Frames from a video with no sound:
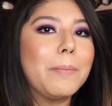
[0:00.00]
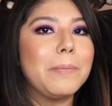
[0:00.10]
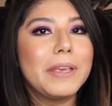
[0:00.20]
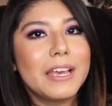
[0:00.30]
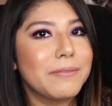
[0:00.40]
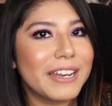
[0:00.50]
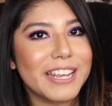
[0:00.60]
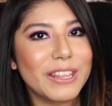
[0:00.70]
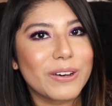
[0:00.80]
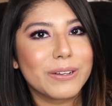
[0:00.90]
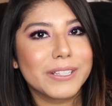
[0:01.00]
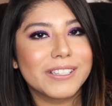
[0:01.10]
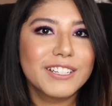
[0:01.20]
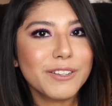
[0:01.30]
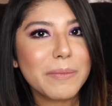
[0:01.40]

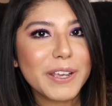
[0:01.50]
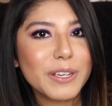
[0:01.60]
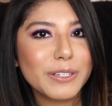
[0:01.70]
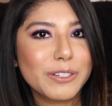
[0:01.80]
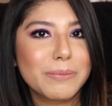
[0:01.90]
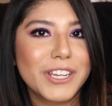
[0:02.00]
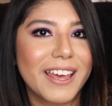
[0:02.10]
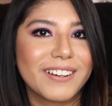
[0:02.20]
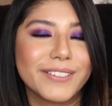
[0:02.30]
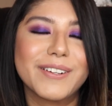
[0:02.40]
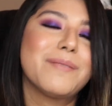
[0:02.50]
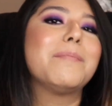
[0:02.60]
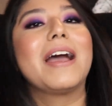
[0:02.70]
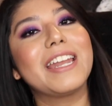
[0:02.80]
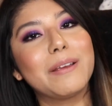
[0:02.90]
bienvenidos to my YouTube channel.
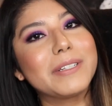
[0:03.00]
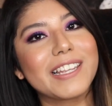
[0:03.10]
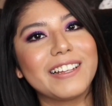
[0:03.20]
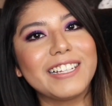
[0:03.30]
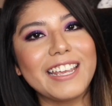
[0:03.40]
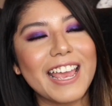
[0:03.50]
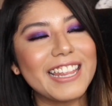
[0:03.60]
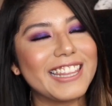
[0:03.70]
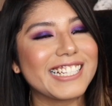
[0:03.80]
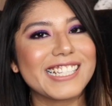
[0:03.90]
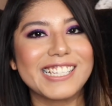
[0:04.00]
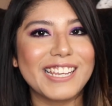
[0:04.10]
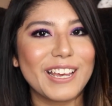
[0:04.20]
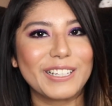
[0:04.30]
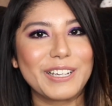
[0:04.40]
My name is Ellie and this is
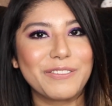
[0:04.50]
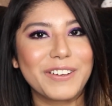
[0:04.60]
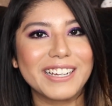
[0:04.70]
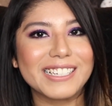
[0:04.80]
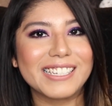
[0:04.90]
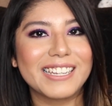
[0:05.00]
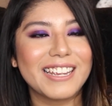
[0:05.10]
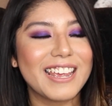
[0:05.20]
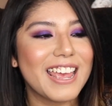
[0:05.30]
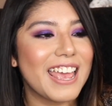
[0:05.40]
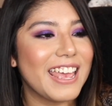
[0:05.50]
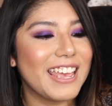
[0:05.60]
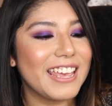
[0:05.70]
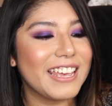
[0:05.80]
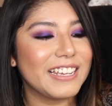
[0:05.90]
the Ellie Effect.
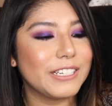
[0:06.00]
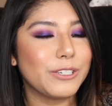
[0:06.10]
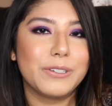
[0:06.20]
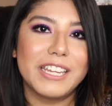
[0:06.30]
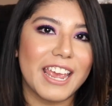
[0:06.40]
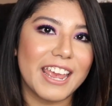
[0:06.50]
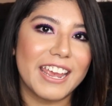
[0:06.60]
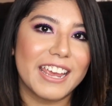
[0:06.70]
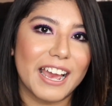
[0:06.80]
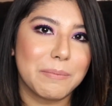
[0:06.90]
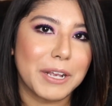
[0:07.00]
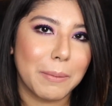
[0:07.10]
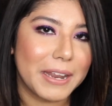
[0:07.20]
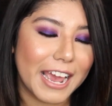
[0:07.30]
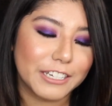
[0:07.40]
And today I'm
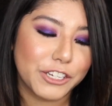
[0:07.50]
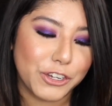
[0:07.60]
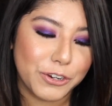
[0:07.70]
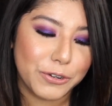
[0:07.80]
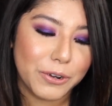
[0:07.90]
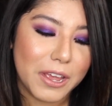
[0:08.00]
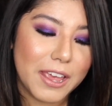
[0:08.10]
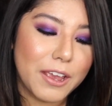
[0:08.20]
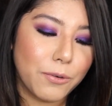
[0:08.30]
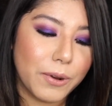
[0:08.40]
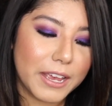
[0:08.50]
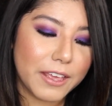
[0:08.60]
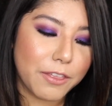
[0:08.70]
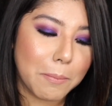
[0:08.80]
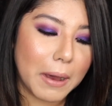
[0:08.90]
coming at you
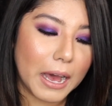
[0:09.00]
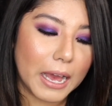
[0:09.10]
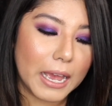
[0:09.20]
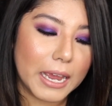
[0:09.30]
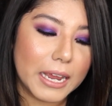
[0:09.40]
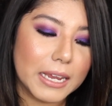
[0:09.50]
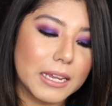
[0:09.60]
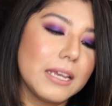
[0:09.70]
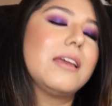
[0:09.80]
with my